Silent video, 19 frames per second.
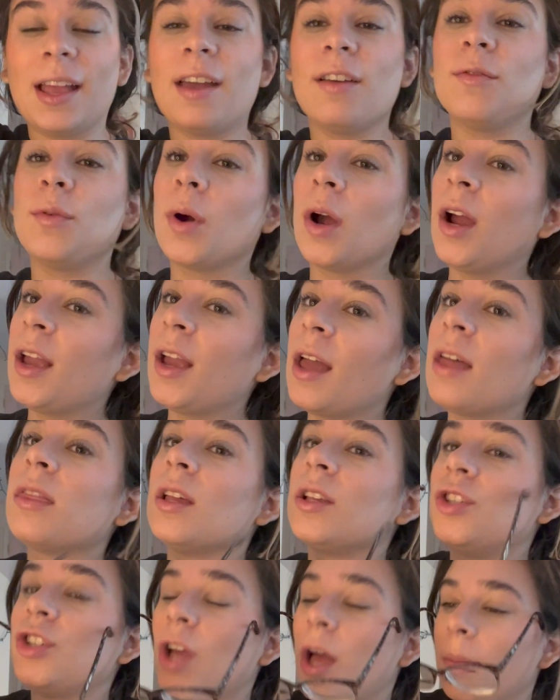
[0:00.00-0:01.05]
I work and
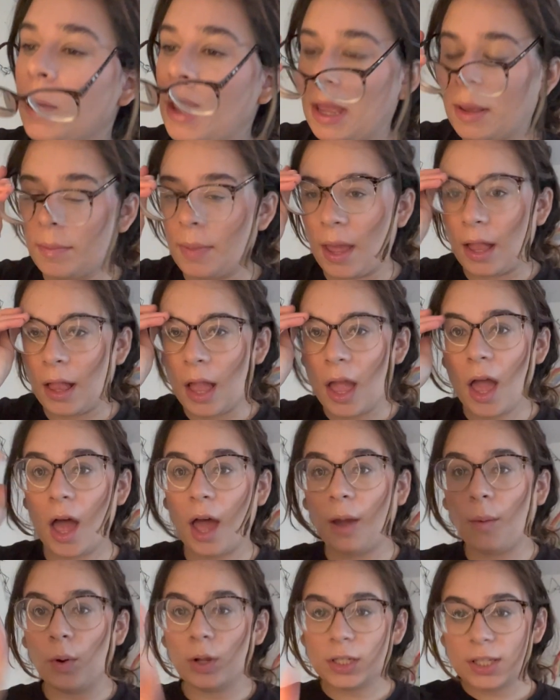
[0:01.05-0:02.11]
then shopping, but
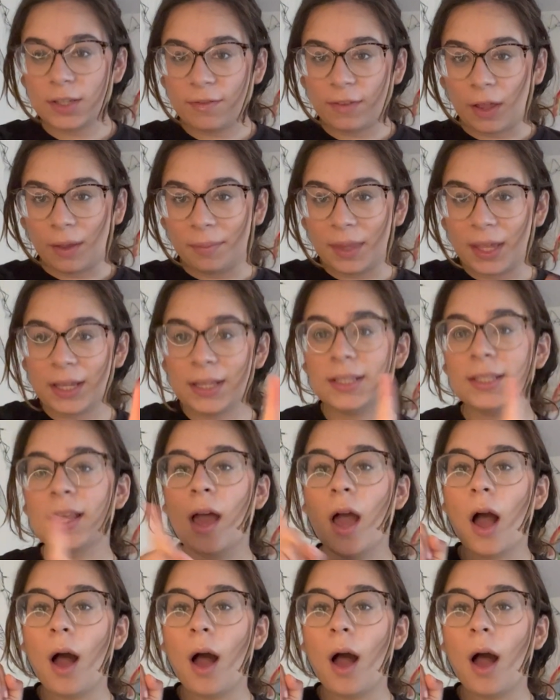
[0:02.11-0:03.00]
I wanted to film this